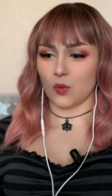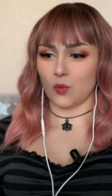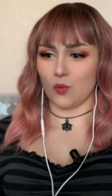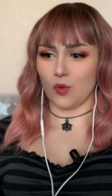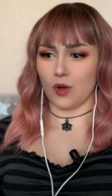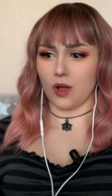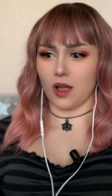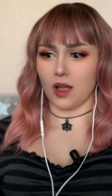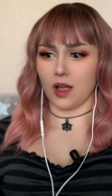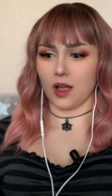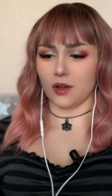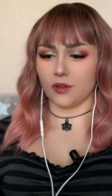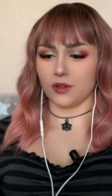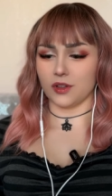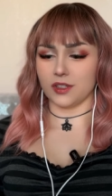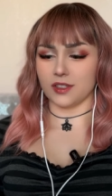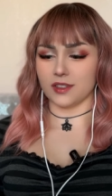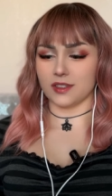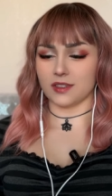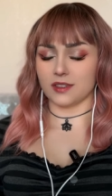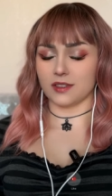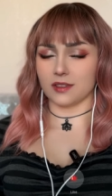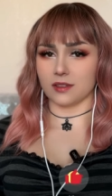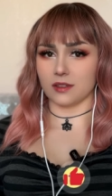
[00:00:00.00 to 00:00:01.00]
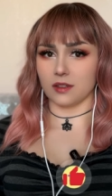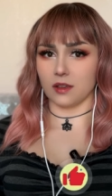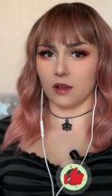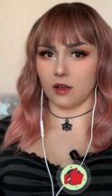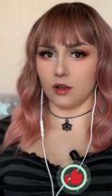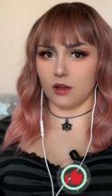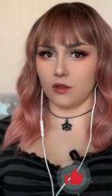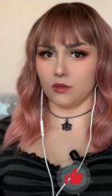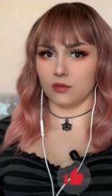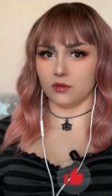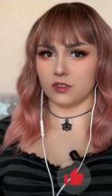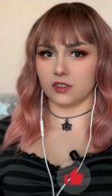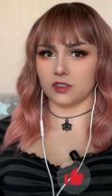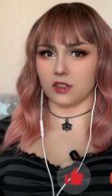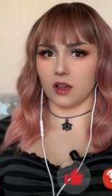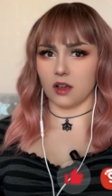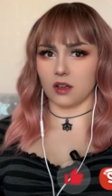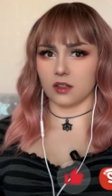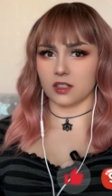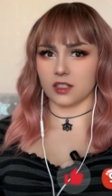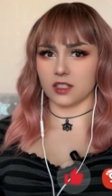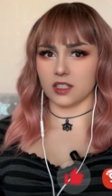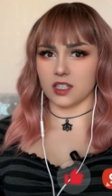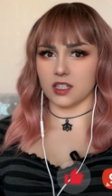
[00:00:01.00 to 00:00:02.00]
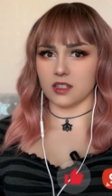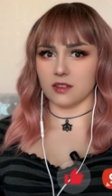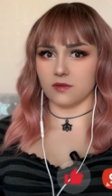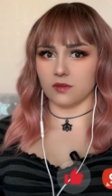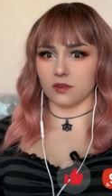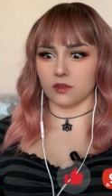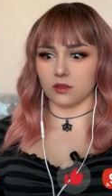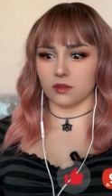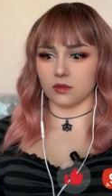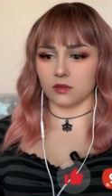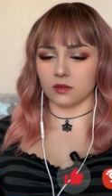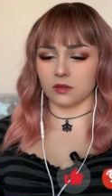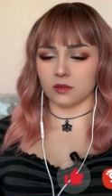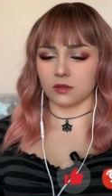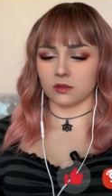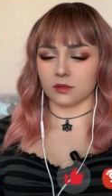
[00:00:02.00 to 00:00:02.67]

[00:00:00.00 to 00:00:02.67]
Wow, he's so dark and evil.